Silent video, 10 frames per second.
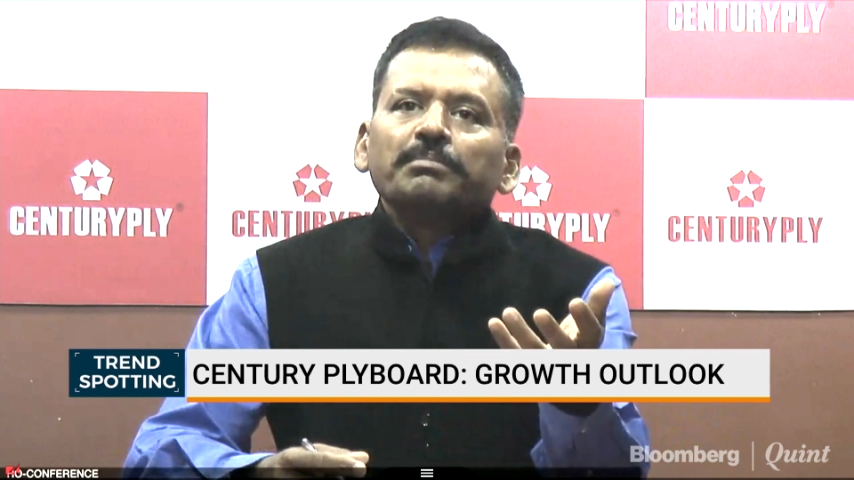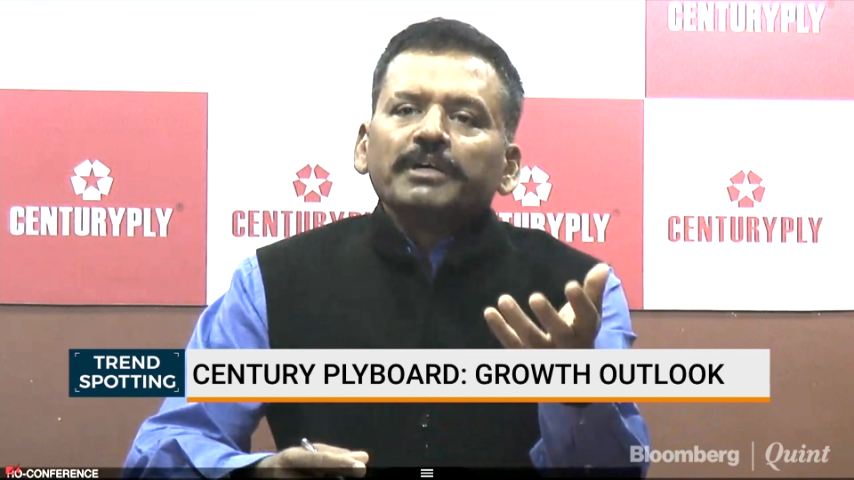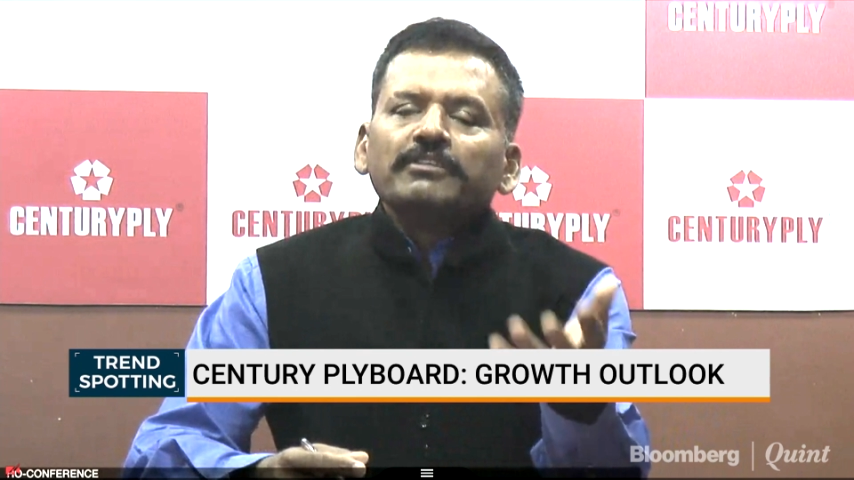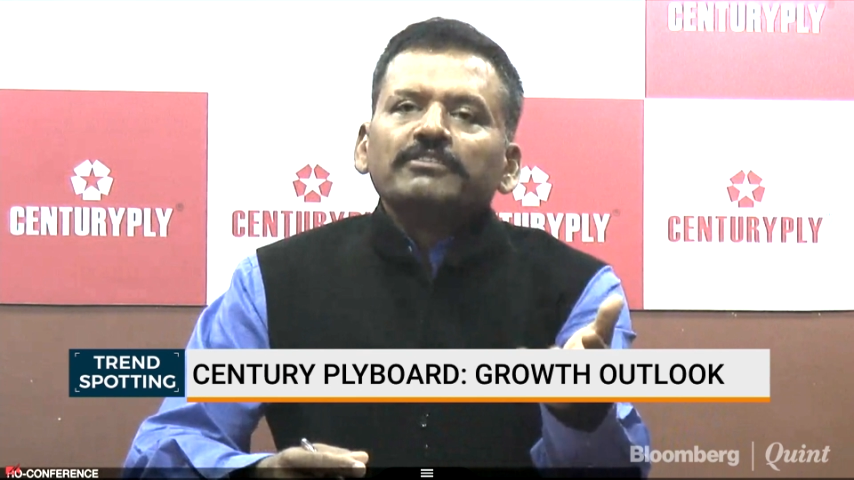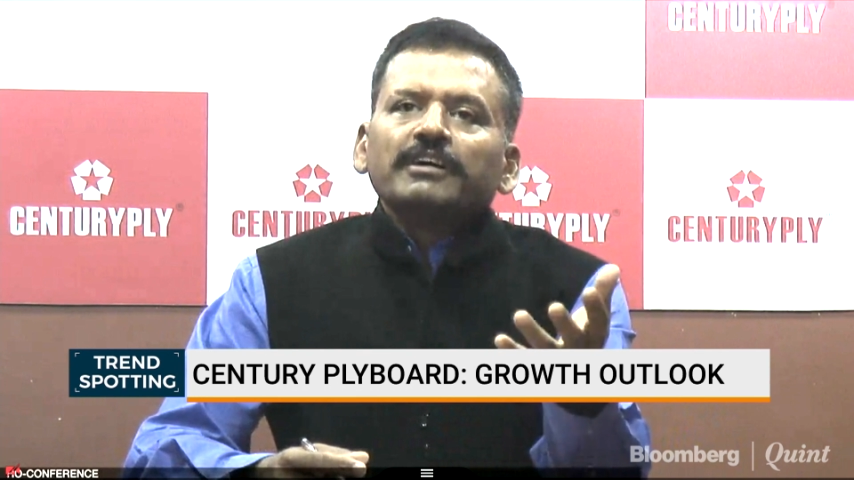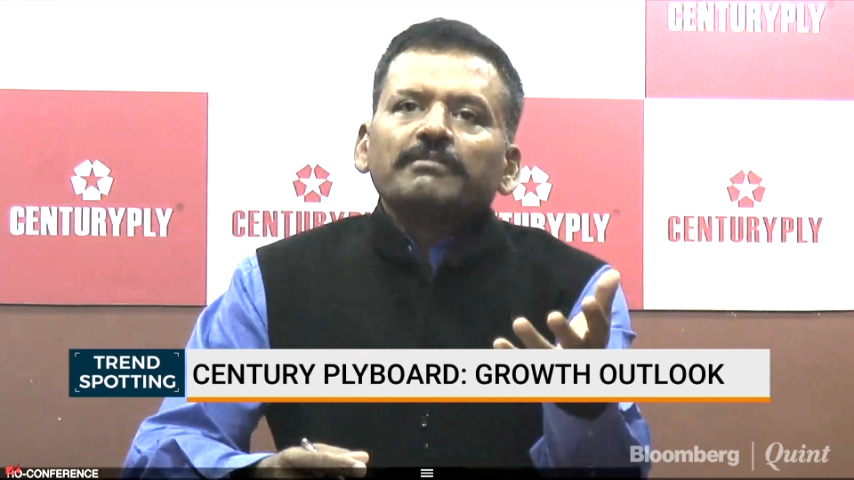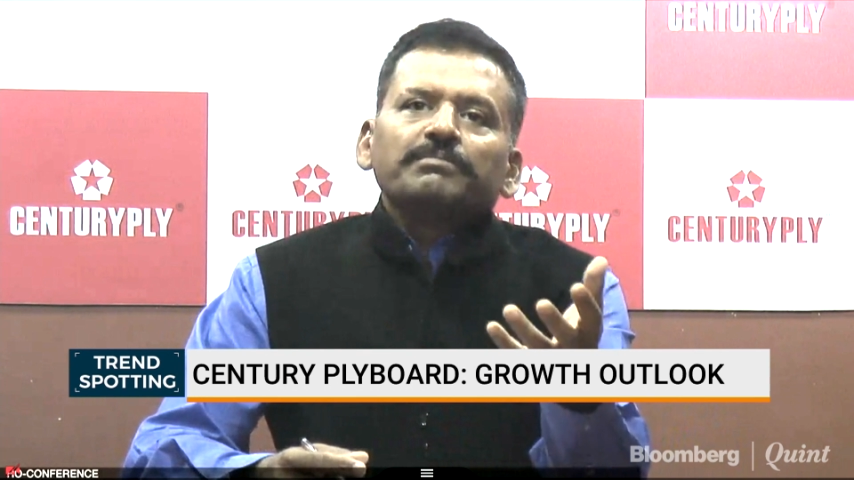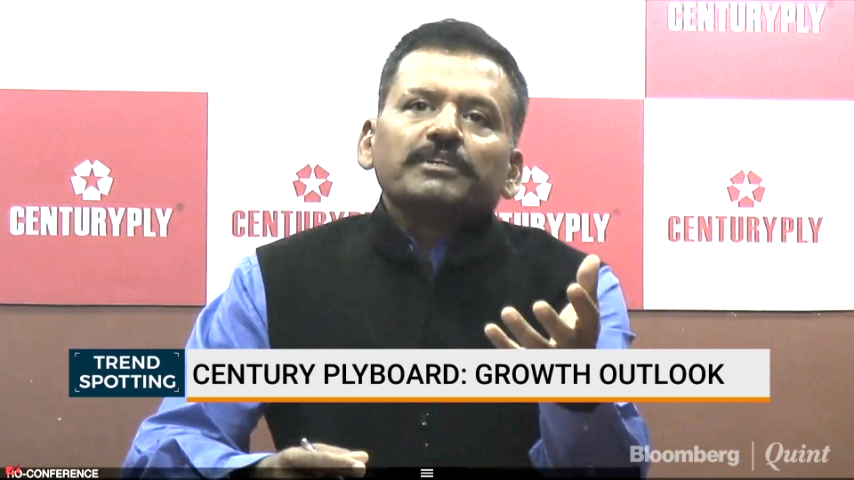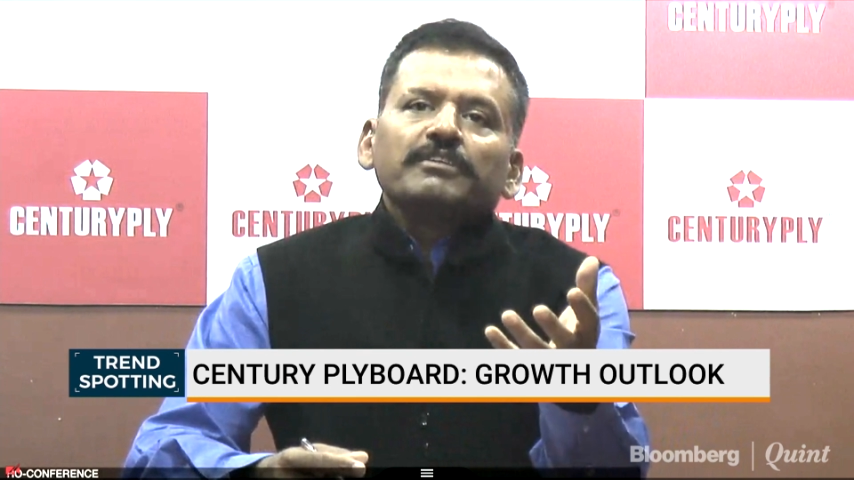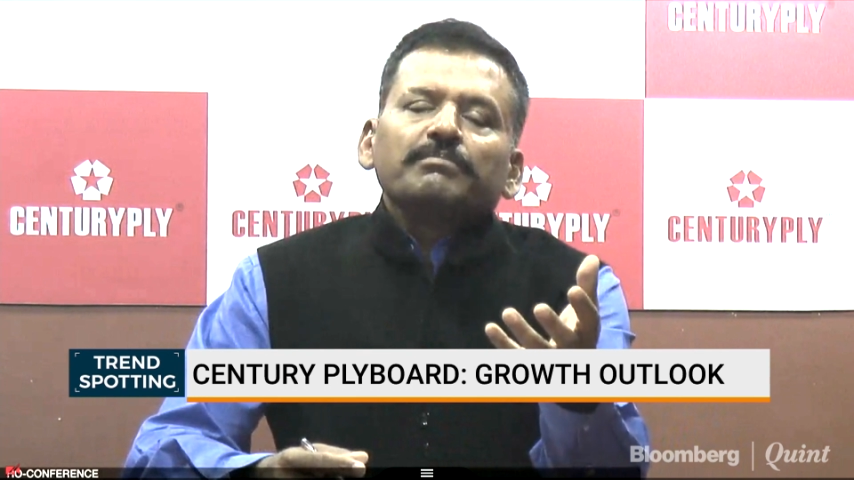big
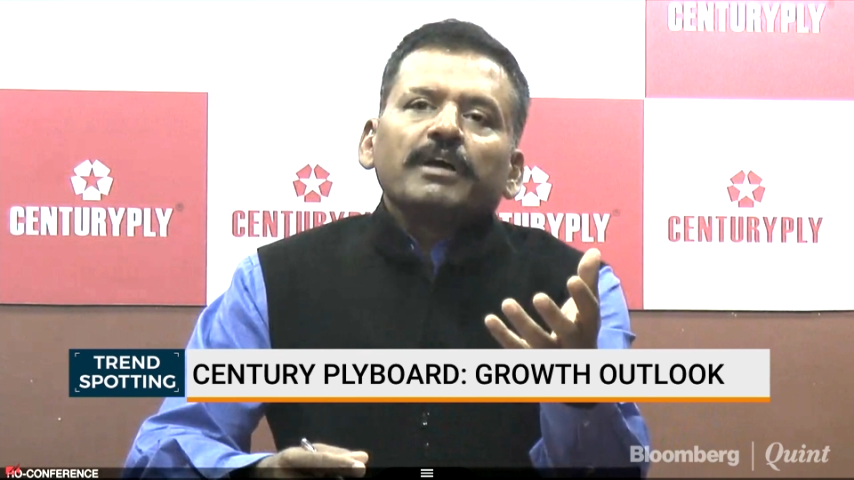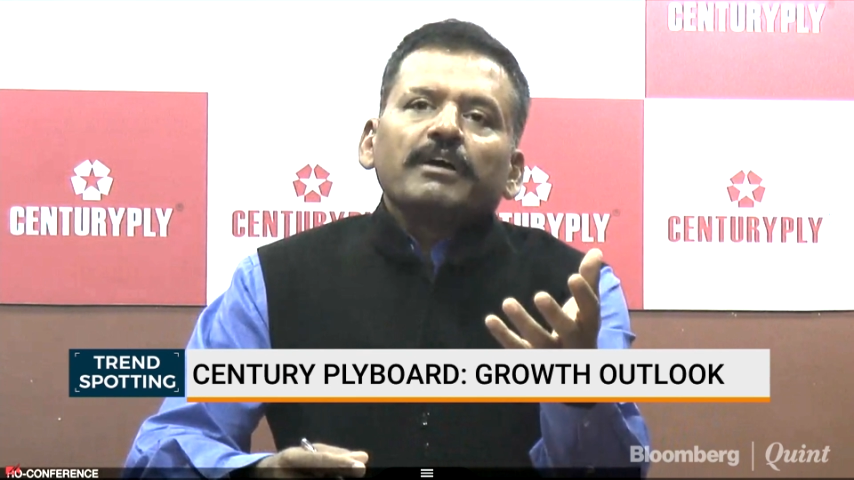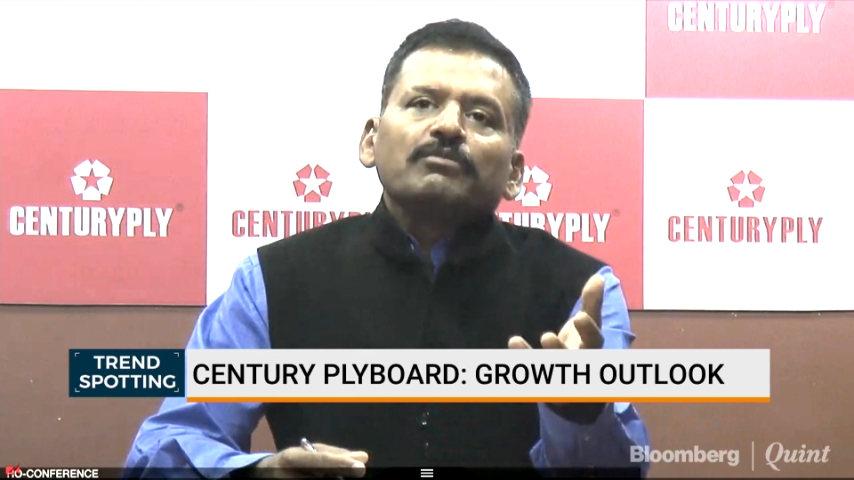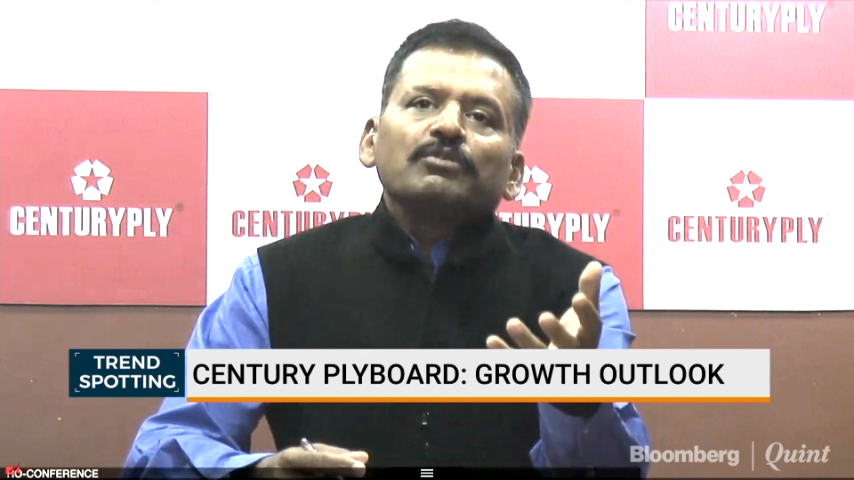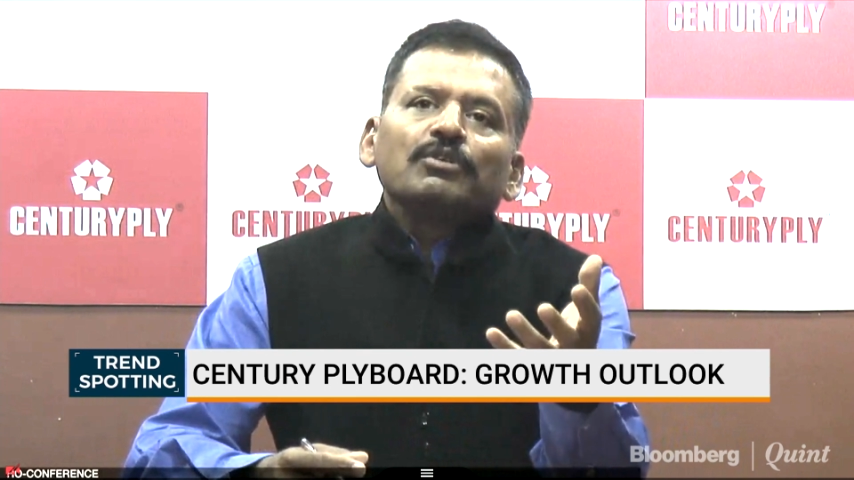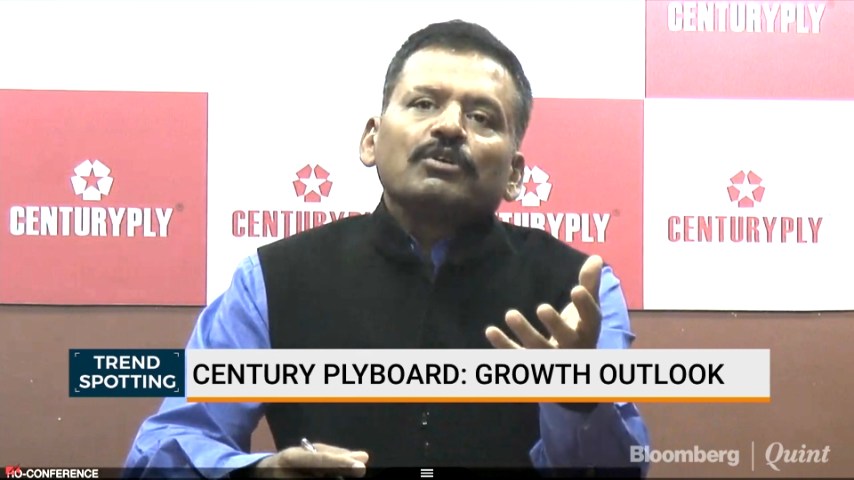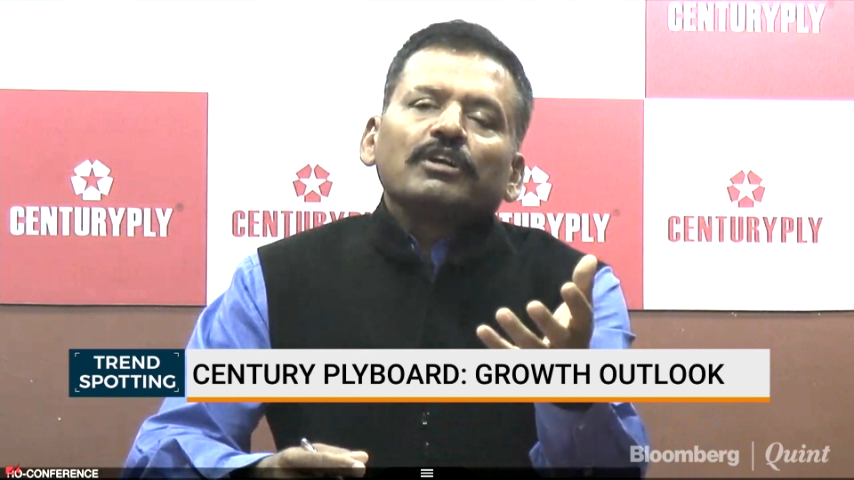jump in plywood or